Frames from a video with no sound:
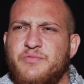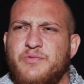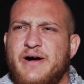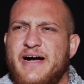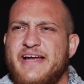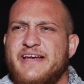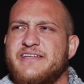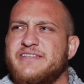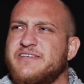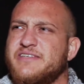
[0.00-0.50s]

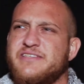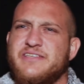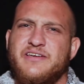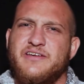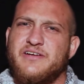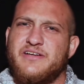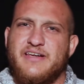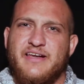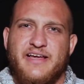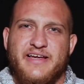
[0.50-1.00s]
why does this
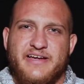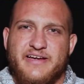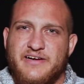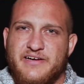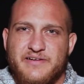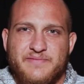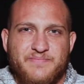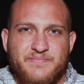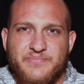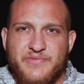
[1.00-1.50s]
look like
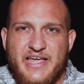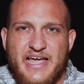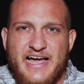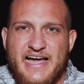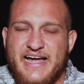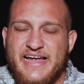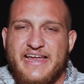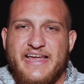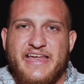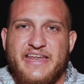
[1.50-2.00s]
a
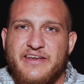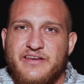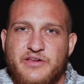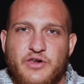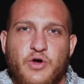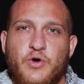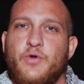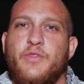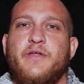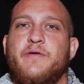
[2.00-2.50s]
high-end
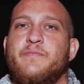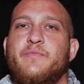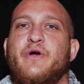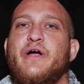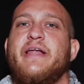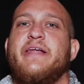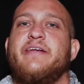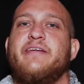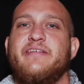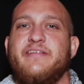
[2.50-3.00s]
clothing
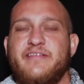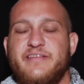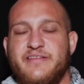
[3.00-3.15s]
brand?